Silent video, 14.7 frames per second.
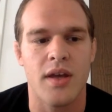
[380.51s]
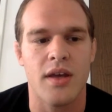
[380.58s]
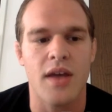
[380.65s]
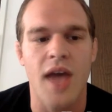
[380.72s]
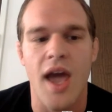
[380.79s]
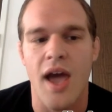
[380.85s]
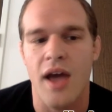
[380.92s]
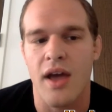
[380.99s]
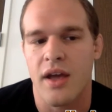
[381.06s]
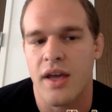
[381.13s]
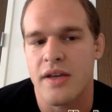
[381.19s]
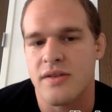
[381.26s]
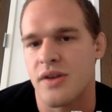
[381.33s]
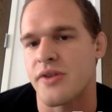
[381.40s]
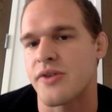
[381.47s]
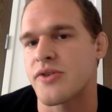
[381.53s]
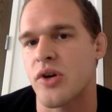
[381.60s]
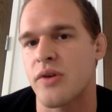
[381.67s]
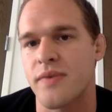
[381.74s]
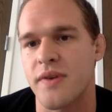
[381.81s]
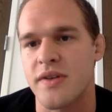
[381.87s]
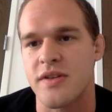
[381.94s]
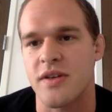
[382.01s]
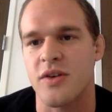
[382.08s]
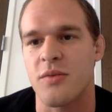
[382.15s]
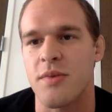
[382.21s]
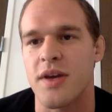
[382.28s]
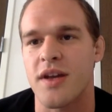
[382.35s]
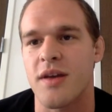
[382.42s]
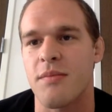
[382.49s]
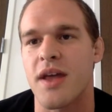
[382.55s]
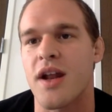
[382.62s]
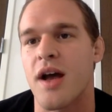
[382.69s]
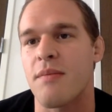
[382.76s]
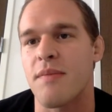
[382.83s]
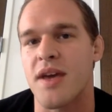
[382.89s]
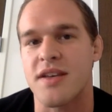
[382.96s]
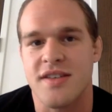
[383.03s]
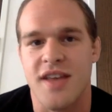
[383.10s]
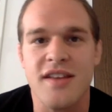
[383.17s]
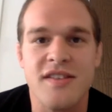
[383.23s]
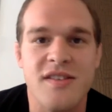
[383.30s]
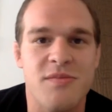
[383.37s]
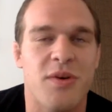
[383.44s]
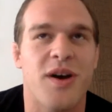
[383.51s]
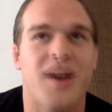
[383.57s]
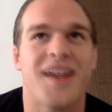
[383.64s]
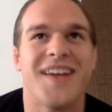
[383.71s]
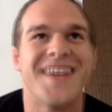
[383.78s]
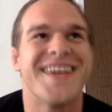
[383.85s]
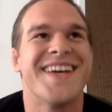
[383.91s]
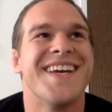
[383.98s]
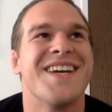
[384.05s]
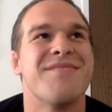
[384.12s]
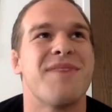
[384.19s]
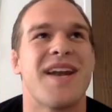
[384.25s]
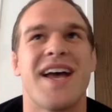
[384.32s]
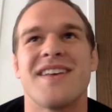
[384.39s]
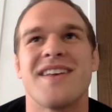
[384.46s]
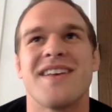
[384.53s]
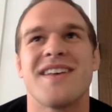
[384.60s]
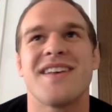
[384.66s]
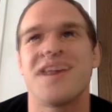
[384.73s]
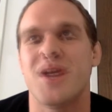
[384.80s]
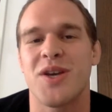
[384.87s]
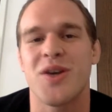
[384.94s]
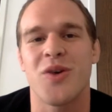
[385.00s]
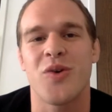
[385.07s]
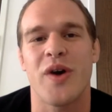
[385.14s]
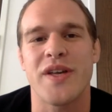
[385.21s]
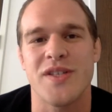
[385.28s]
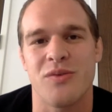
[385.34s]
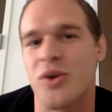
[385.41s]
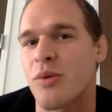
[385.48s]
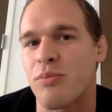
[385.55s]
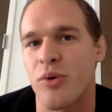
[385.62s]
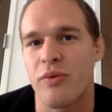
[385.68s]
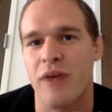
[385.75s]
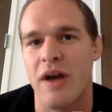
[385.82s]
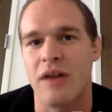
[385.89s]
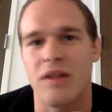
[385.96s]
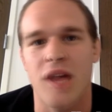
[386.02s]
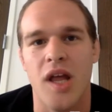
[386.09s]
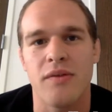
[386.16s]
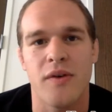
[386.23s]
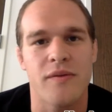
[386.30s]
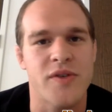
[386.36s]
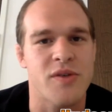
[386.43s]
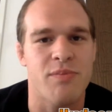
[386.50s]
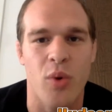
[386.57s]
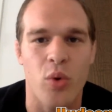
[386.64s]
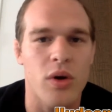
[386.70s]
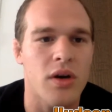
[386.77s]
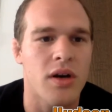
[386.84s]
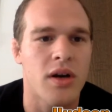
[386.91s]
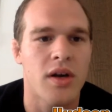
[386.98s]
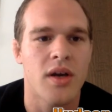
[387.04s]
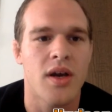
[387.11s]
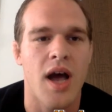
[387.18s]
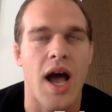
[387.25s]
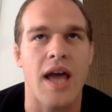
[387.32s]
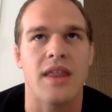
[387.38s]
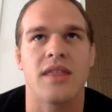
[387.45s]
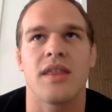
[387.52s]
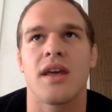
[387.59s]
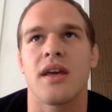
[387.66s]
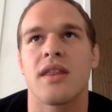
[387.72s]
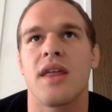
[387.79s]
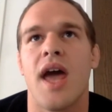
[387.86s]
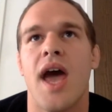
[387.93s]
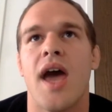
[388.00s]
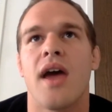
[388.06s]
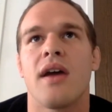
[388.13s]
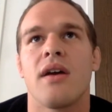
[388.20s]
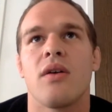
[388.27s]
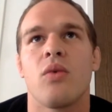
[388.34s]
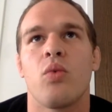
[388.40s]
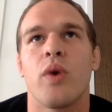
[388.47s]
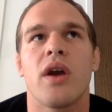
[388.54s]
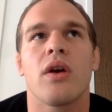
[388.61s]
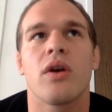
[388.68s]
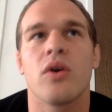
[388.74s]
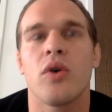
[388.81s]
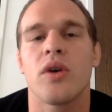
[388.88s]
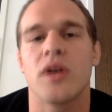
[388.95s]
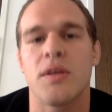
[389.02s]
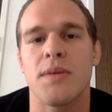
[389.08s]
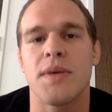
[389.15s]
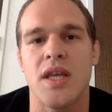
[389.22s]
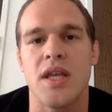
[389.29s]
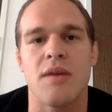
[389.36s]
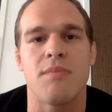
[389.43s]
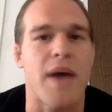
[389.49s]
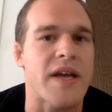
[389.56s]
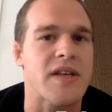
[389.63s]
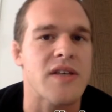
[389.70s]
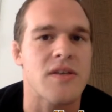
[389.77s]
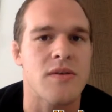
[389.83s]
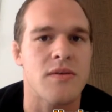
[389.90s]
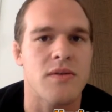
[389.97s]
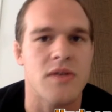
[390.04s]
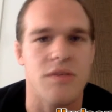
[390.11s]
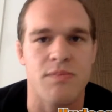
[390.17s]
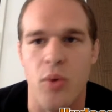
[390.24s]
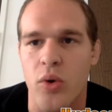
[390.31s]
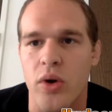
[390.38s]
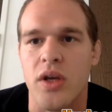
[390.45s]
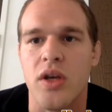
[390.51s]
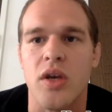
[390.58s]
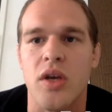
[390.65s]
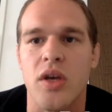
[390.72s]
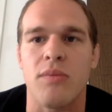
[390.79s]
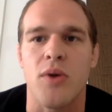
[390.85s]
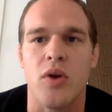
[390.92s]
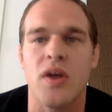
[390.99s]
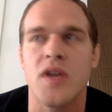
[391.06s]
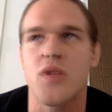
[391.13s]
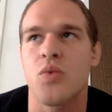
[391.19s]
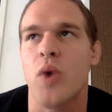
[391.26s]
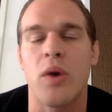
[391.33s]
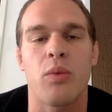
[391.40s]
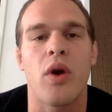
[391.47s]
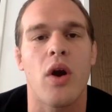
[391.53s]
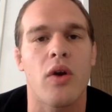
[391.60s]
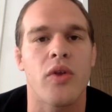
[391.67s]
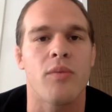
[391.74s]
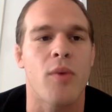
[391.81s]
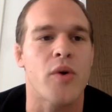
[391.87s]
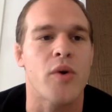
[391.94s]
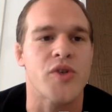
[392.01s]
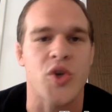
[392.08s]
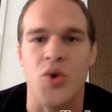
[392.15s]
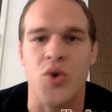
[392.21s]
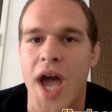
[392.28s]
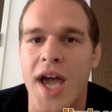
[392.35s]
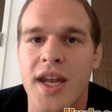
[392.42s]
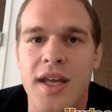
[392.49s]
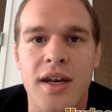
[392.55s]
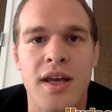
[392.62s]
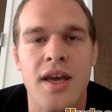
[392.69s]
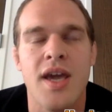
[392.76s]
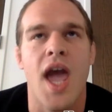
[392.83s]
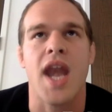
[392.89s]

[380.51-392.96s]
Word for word: yeah, I guess on the surface, it may not make sense, but, but as somebody who has a real profound love of sport, I think that we are going to be the best sporting communities when we are the most united,